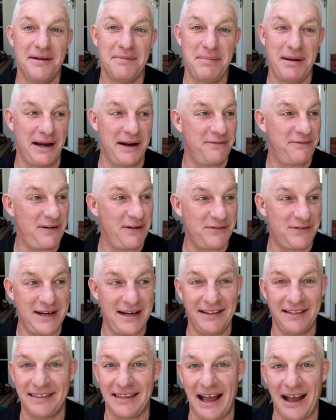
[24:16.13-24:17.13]
Betting
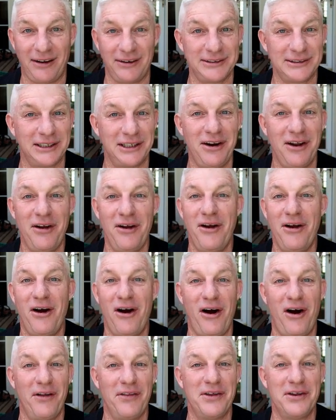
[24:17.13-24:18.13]
fifteen thousand
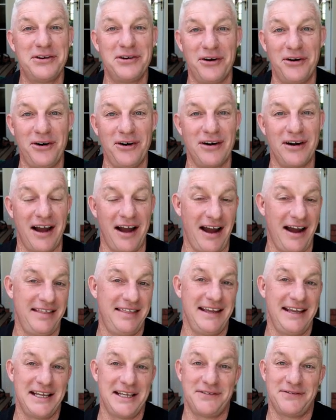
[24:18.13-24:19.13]
on the turn, I
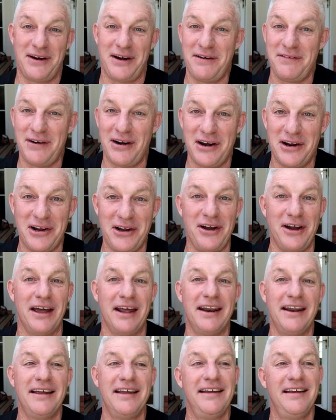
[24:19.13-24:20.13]
think it's very, very good.
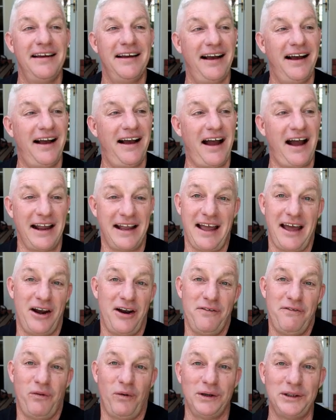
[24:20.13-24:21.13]
Uh, I got
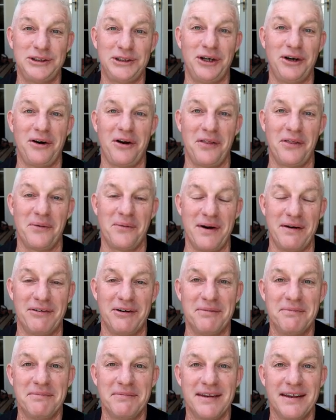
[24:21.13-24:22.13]
unfortunate on the river.